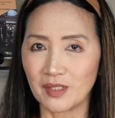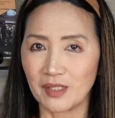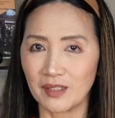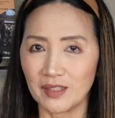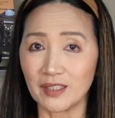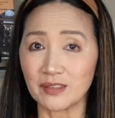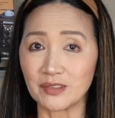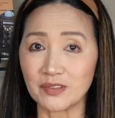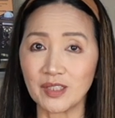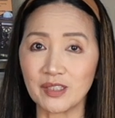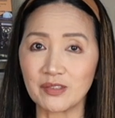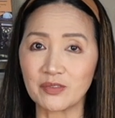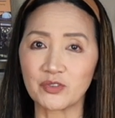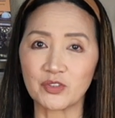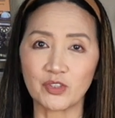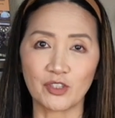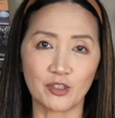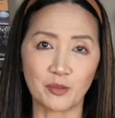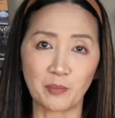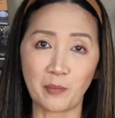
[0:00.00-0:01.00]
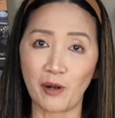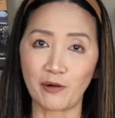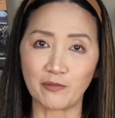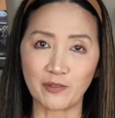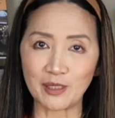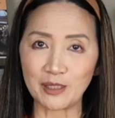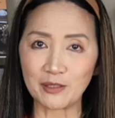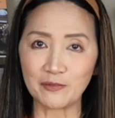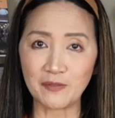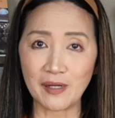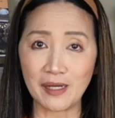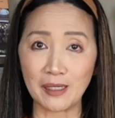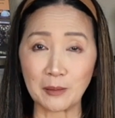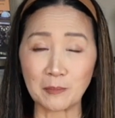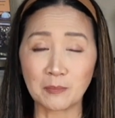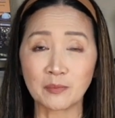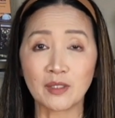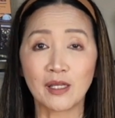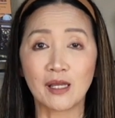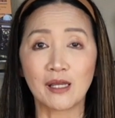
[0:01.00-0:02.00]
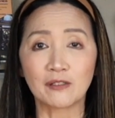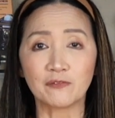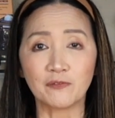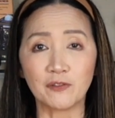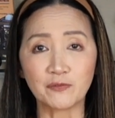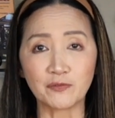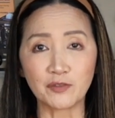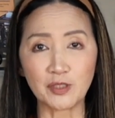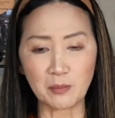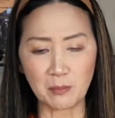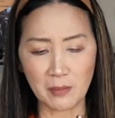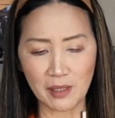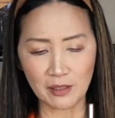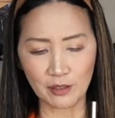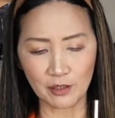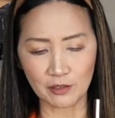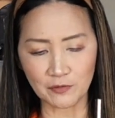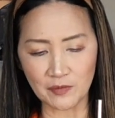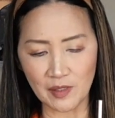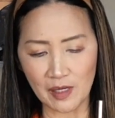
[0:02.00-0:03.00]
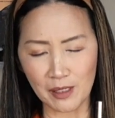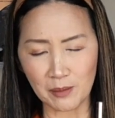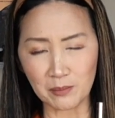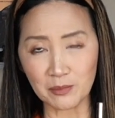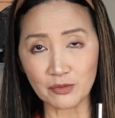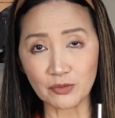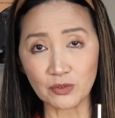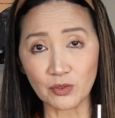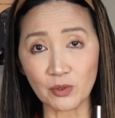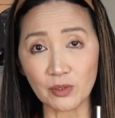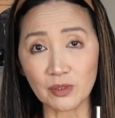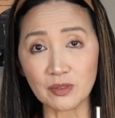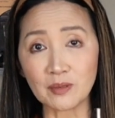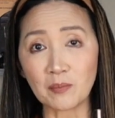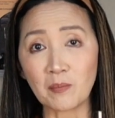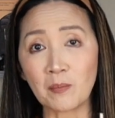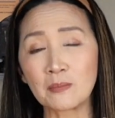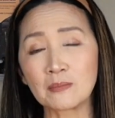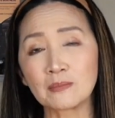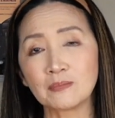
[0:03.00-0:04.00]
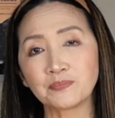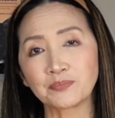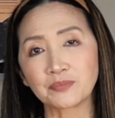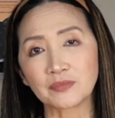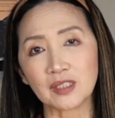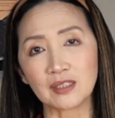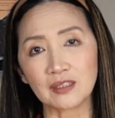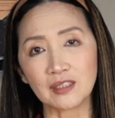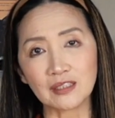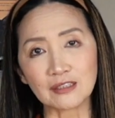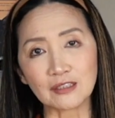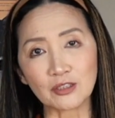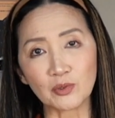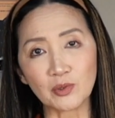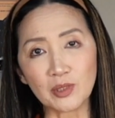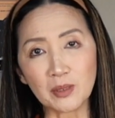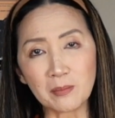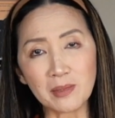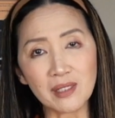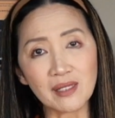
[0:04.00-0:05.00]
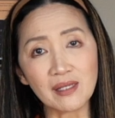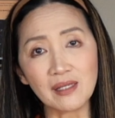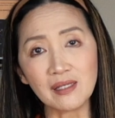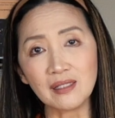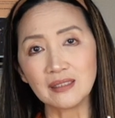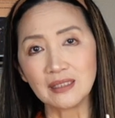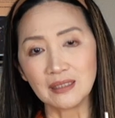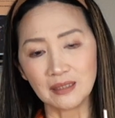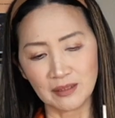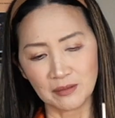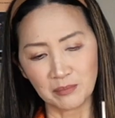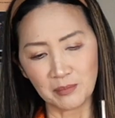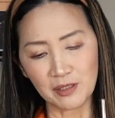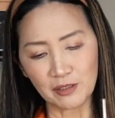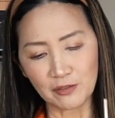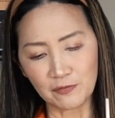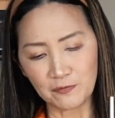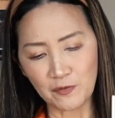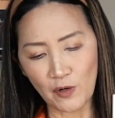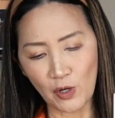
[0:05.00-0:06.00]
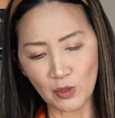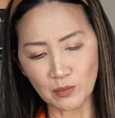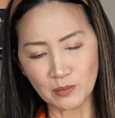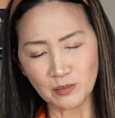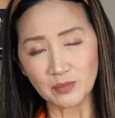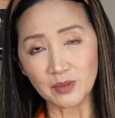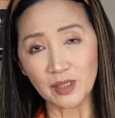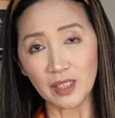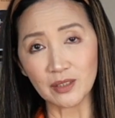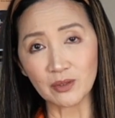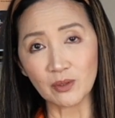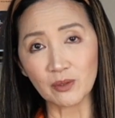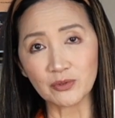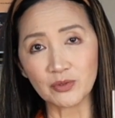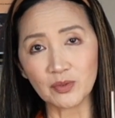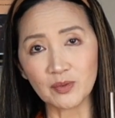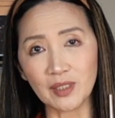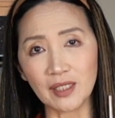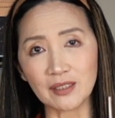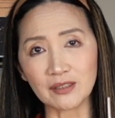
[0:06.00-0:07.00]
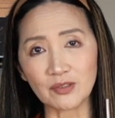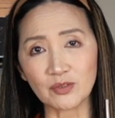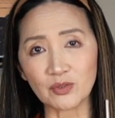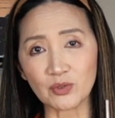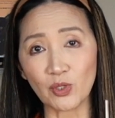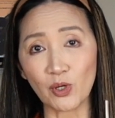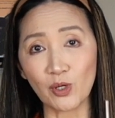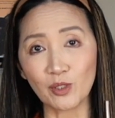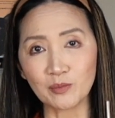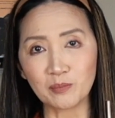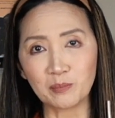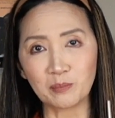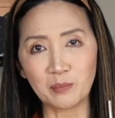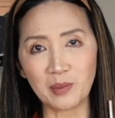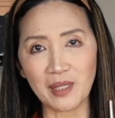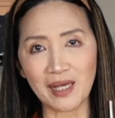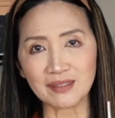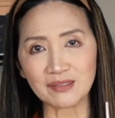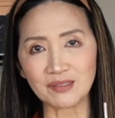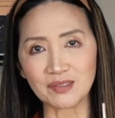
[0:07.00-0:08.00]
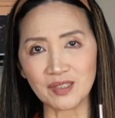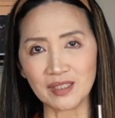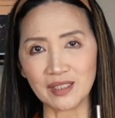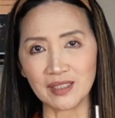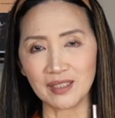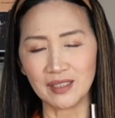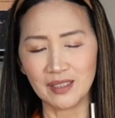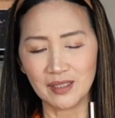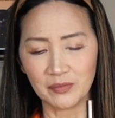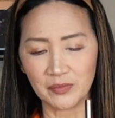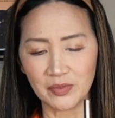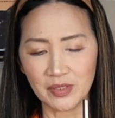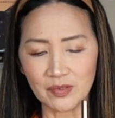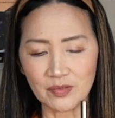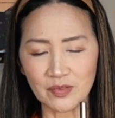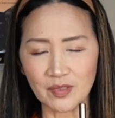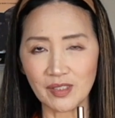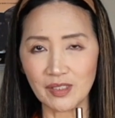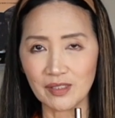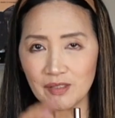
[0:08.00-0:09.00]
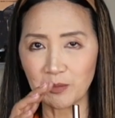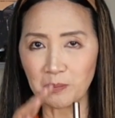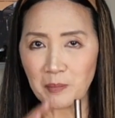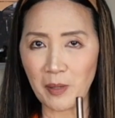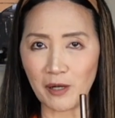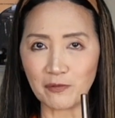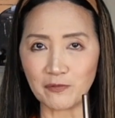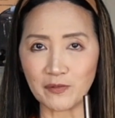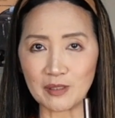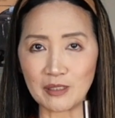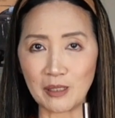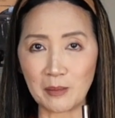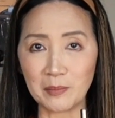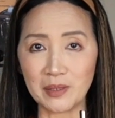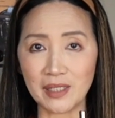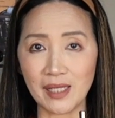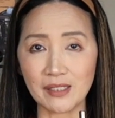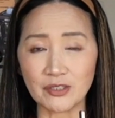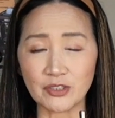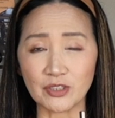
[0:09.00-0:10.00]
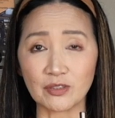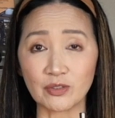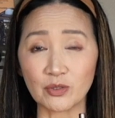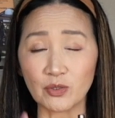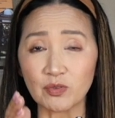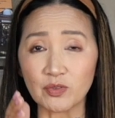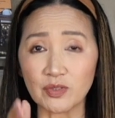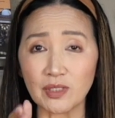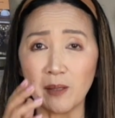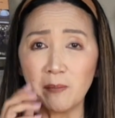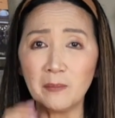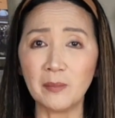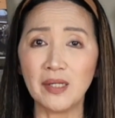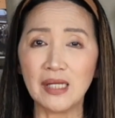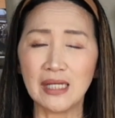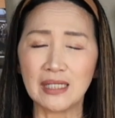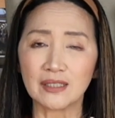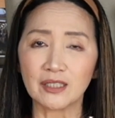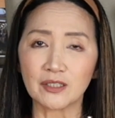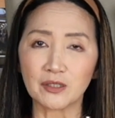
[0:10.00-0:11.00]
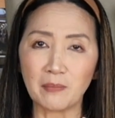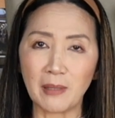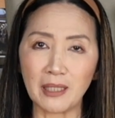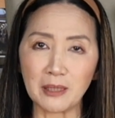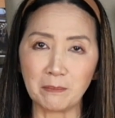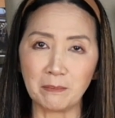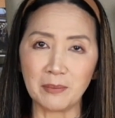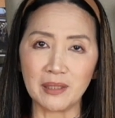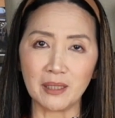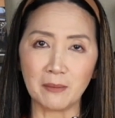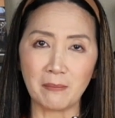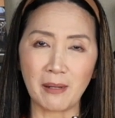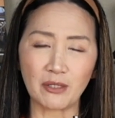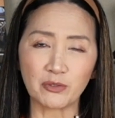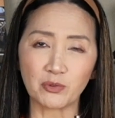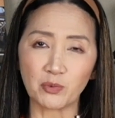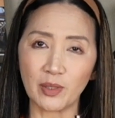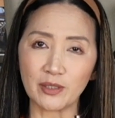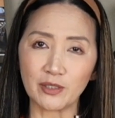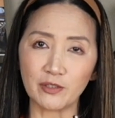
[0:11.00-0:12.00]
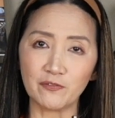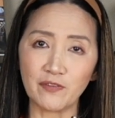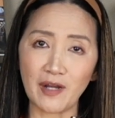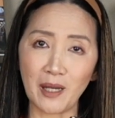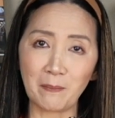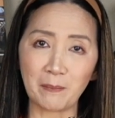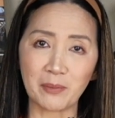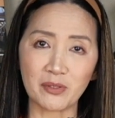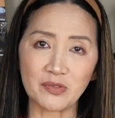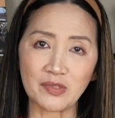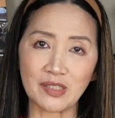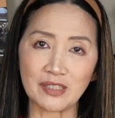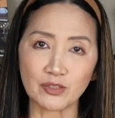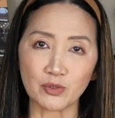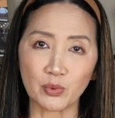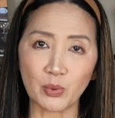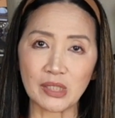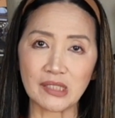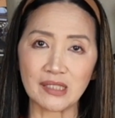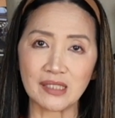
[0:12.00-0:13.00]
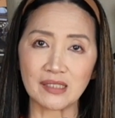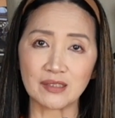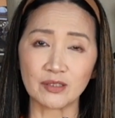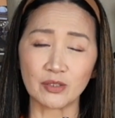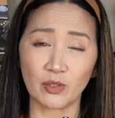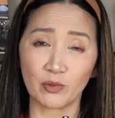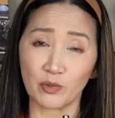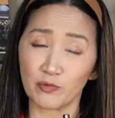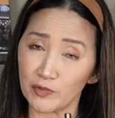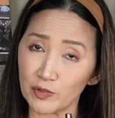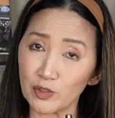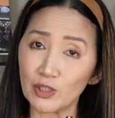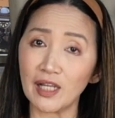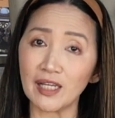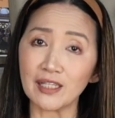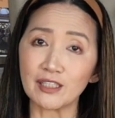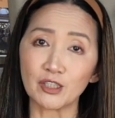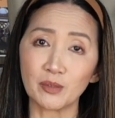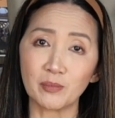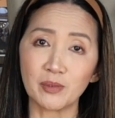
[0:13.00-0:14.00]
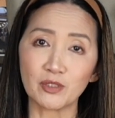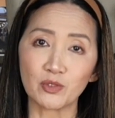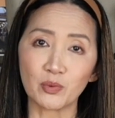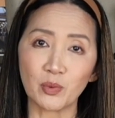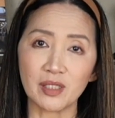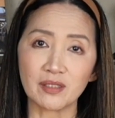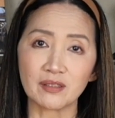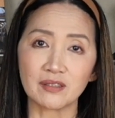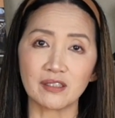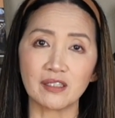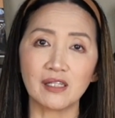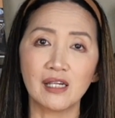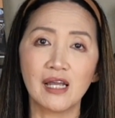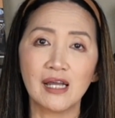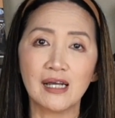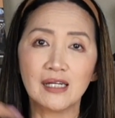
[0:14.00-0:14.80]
That tastes just perfectly fine. 15 ml of caramel sauce, that creamy milk foam, and also that strong black tea. This is perfect combination. To some, this might be about 25% sweetness. So if you'd like it to be sweeter,